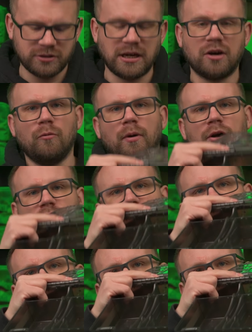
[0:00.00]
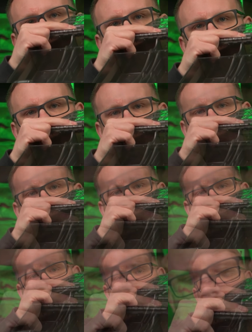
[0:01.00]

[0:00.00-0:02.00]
tackle box, you'll find that the magnets,